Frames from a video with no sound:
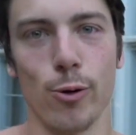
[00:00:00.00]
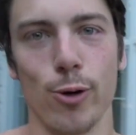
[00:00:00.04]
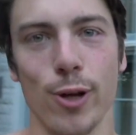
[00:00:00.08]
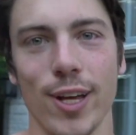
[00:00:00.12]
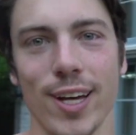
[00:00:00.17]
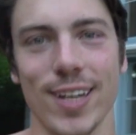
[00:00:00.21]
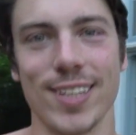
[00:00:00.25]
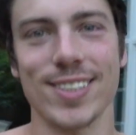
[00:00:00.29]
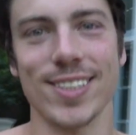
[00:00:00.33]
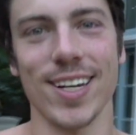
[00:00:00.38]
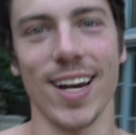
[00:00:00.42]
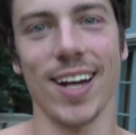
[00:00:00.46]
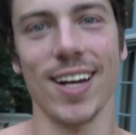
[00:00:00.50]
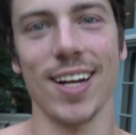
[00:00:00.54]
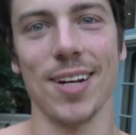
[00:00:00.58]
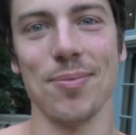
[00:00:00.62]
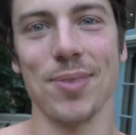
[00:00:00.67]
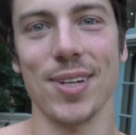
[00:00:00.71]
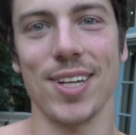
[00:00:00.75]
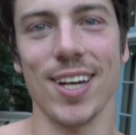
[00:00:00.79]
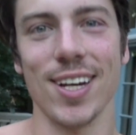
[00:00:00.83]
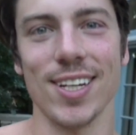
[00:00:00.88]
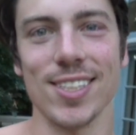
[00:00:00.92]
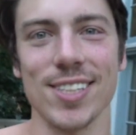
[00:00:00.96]
really excited
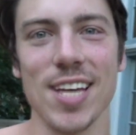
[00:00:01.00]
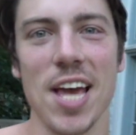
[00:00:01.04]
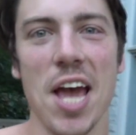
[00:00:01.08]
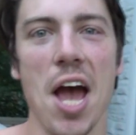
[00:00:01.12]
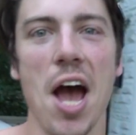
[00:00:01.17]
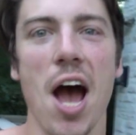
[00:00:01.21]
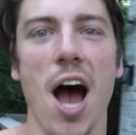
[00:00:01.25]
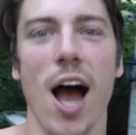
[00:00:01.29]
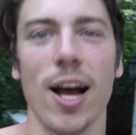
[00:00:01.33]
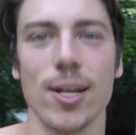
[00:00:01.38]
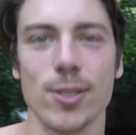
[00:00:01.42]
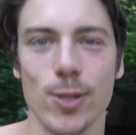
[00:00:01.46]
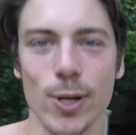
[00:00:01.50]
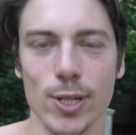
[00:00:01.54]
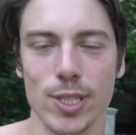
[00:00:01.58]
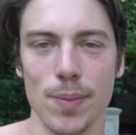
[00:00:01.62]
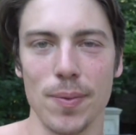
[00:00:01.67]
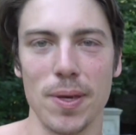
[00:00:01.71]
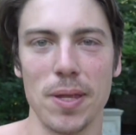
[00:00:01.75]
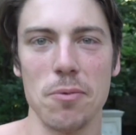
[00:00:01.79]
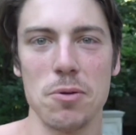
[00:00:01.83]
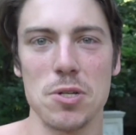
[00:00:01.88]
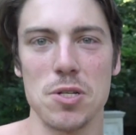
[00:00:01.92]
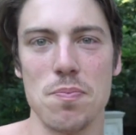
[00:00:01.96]
because I took
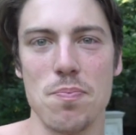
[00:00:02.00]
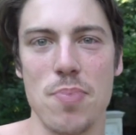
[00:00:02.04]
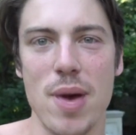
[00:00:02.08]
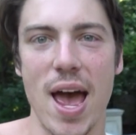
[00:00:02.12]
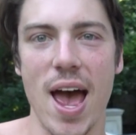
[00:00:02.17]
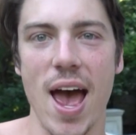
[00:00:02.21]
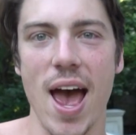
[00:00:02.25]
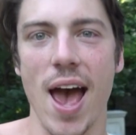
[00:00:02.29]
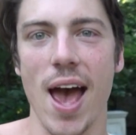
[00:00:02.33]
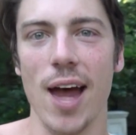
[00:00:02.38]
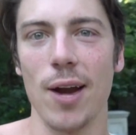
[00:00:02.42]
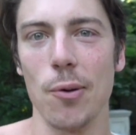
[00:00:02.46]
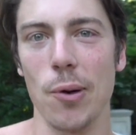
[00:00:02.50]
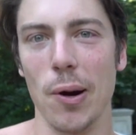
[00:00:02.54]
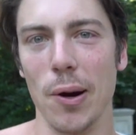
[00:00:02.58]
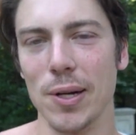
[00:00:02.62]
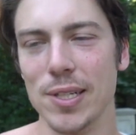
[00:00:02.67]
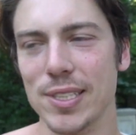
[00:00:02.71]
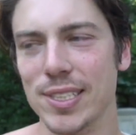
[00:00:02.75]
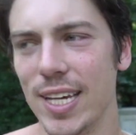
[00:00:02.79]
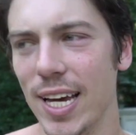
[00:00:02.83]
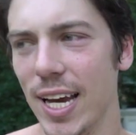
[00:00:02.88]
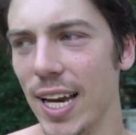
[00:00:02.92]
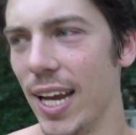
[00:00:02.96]
something that was bad,
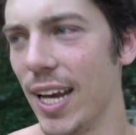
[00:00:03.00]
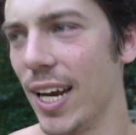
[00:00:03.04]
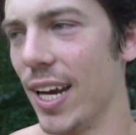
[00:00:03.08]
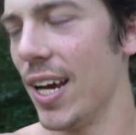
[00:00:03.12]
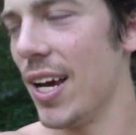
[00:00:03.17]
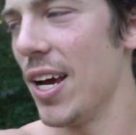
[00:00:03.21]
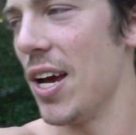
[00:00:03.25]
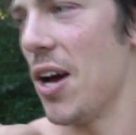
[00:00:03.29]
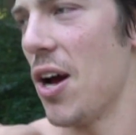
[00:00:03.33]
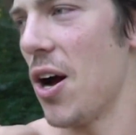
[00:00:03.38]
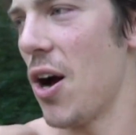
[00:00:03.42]
whereas getting